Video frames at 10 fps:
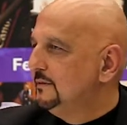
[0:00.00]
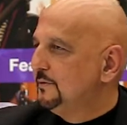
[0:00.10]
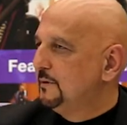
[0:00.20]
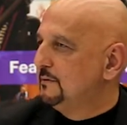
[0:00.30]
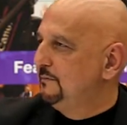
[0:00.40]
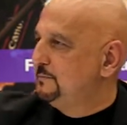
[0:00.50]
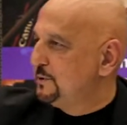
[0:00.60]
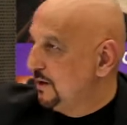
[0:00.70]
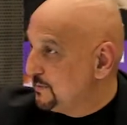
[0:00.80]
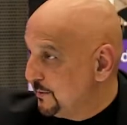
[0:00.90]
for
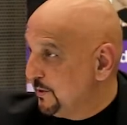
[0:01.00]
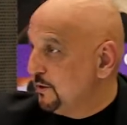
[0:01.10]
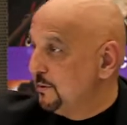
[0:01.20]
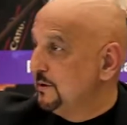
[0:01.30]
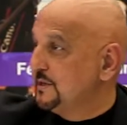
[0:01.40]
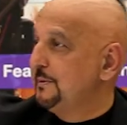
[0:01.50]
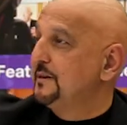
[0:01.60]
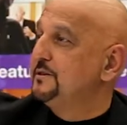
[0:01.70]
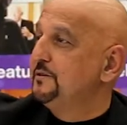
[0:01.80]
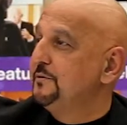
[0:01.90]
jobs that we're going to
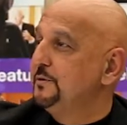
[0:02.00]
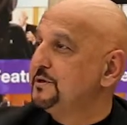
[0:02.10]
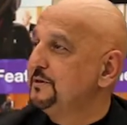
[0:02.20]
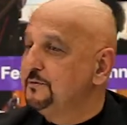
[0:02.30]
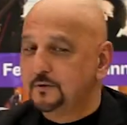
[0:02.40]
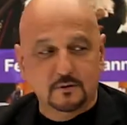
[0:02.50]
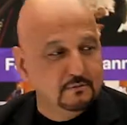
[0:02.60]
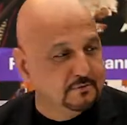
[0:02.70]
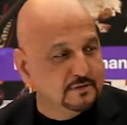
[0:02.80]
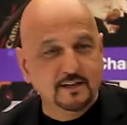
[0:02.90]
expect in the future for
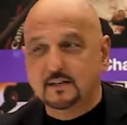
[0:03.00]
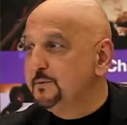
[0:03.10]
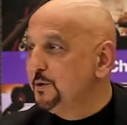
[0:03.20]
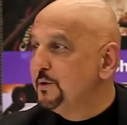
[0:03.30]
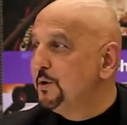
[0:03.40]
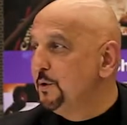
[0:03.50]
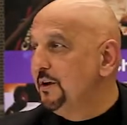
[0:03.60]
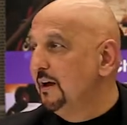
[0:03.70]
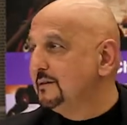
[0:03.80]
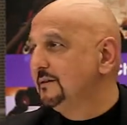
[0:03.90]
skills we don't know
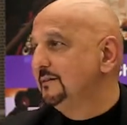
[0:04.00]
yet?